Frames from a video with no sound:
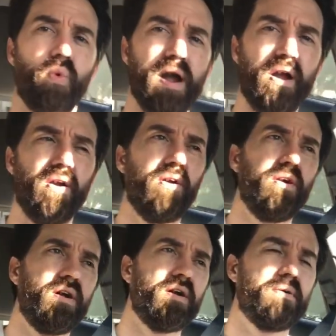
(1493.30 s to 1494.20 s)
where
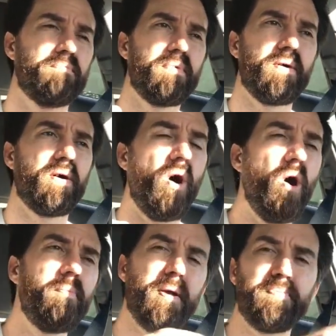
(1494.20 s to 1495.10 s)

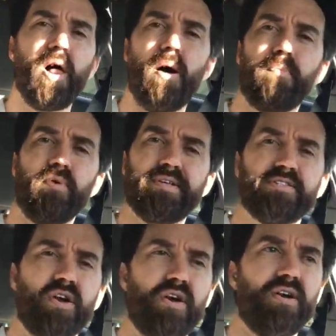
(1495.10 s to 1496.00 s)
all my plot points
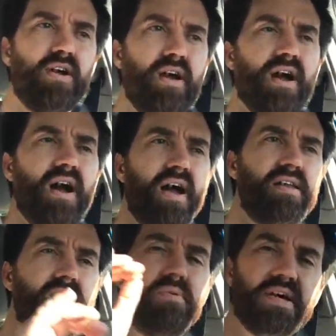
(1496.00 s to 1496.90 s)
are. I know